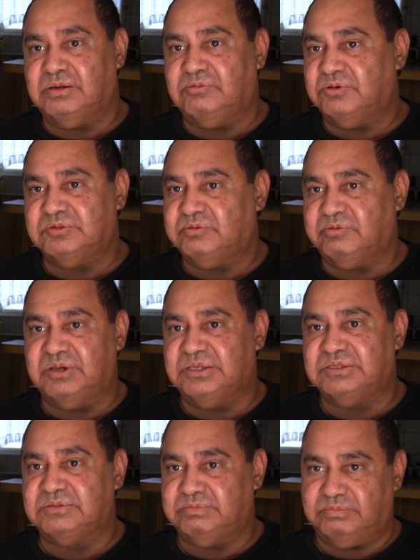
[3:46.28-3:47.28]
I was
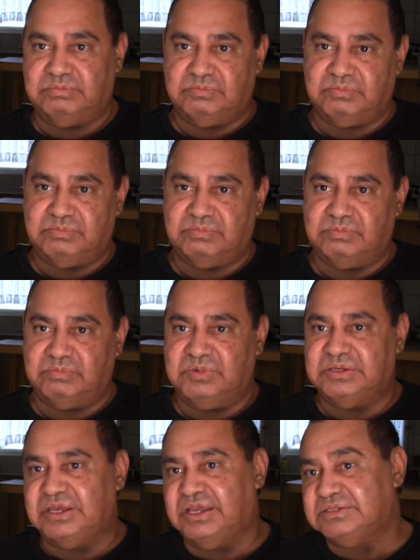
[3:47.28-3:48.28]
always
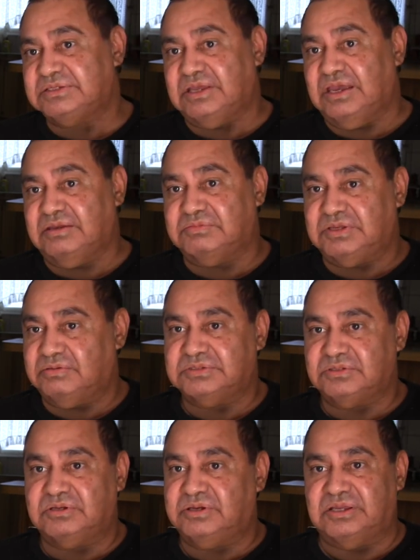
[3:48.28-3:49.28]
my dad's name, I
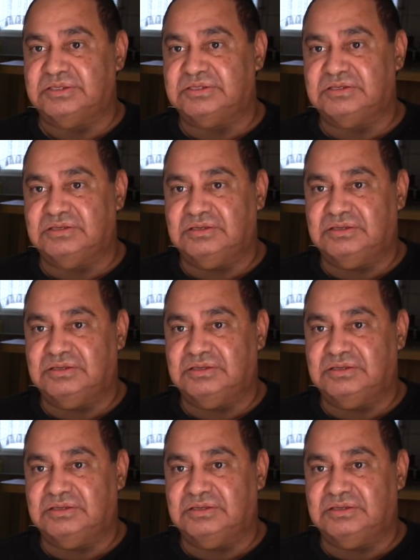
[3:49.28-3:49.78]
was Lyons.